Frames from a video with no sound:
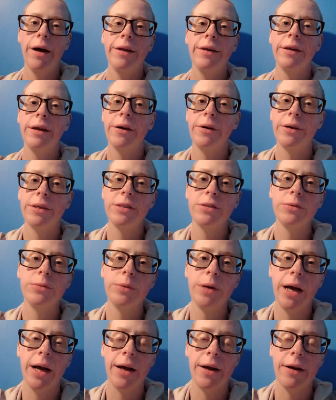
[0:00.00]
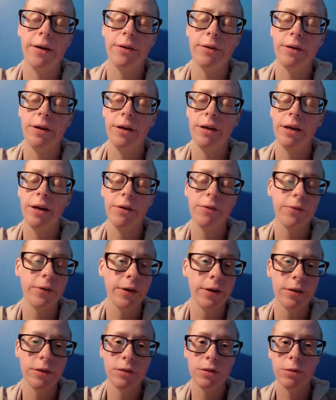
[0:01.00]
Now, I have
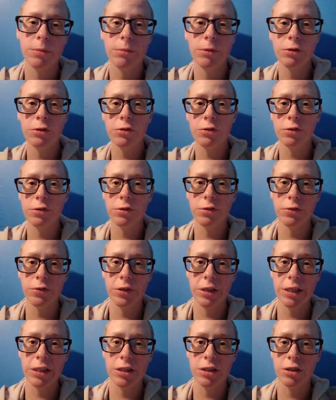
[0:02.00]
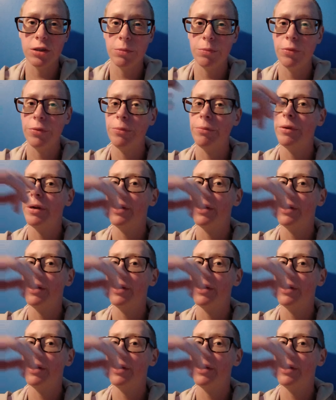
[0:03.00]
had a tumultuous relationship with